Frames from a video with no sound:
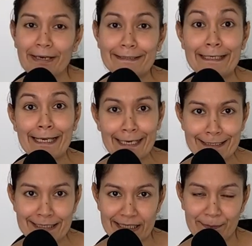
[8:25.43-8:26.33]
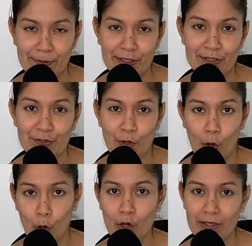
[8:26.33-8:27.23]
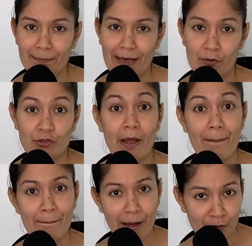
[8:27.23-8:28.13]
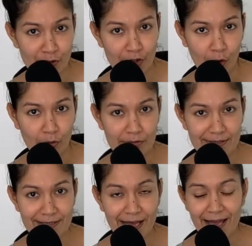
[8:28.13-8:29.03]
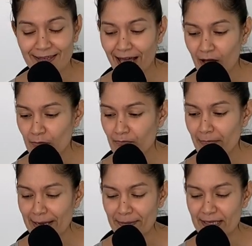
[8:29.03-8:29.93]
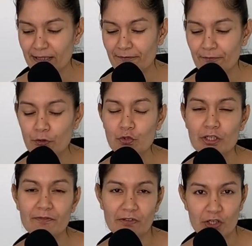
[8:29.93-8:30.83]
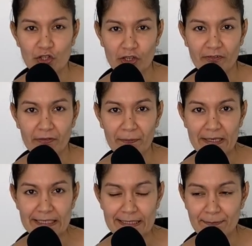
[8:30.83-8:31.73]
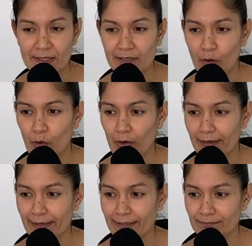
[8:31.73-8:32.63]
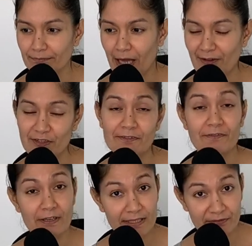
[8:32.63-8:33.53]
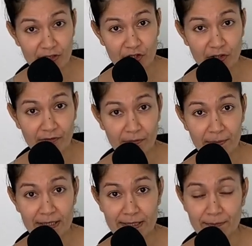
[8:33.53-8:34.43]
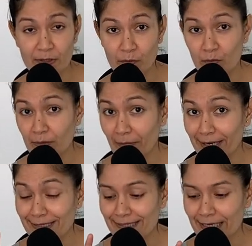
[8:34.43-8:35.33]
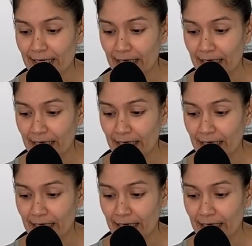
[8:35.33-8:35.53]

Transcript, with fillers: All right, the next step is all about mounting holes. Now, maybe in the future version of the PCB or um, after the first version of the PCB, we might